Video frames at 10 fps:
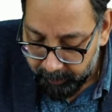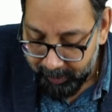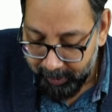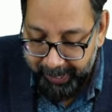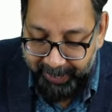
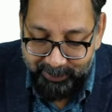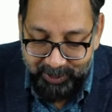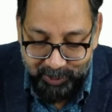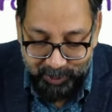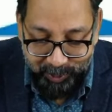I have
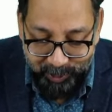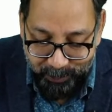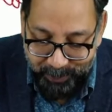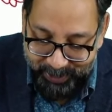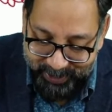just told you
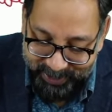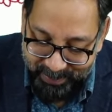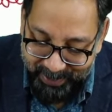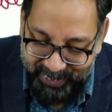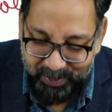basal
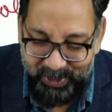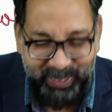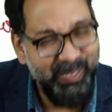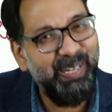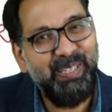metabolic
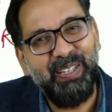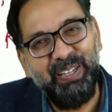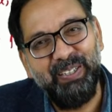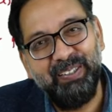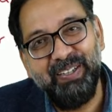rate,
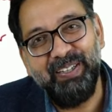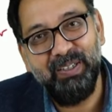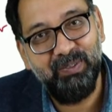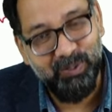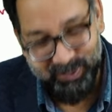T3,
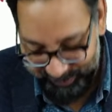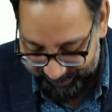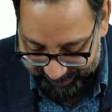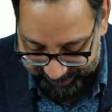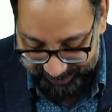T4
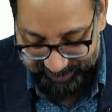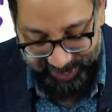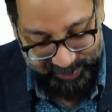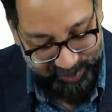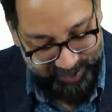secretion,
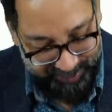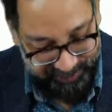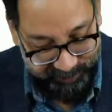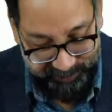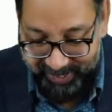thyroid
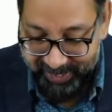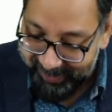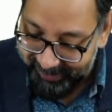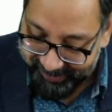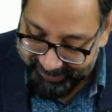hormone,
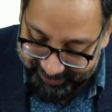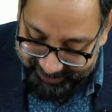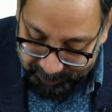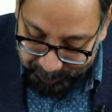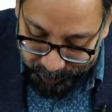yes,
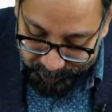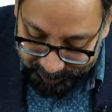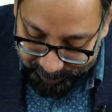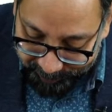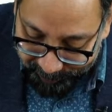responsible
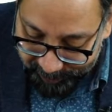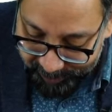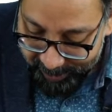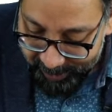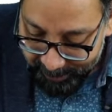for
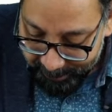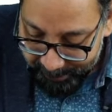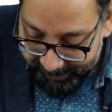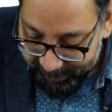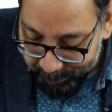
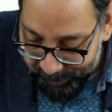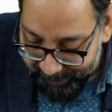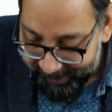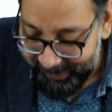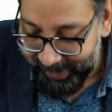metabolic
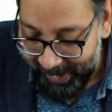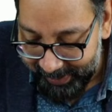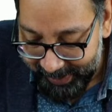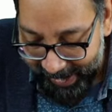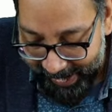rate and
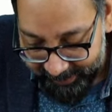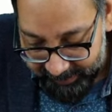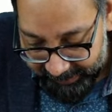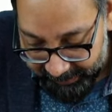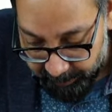energy
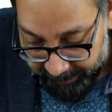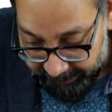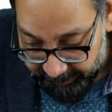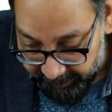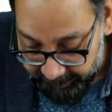
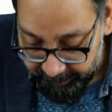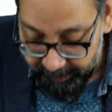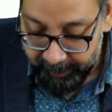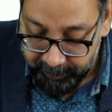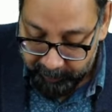expenditure.
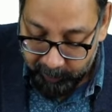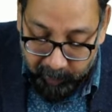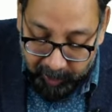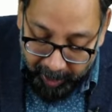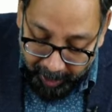So
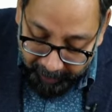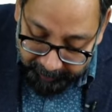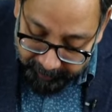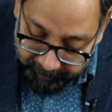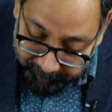
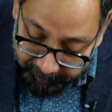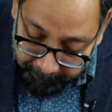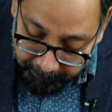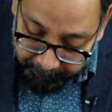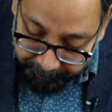answer,
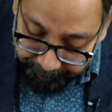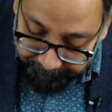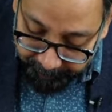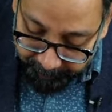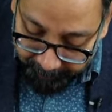
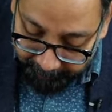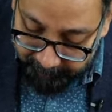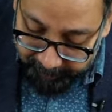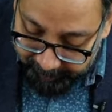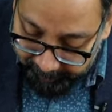I will
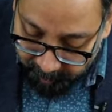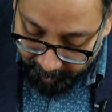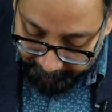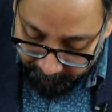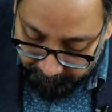say
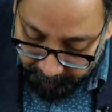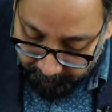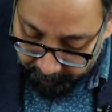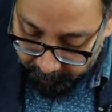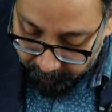thyroid
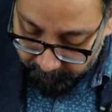hormone.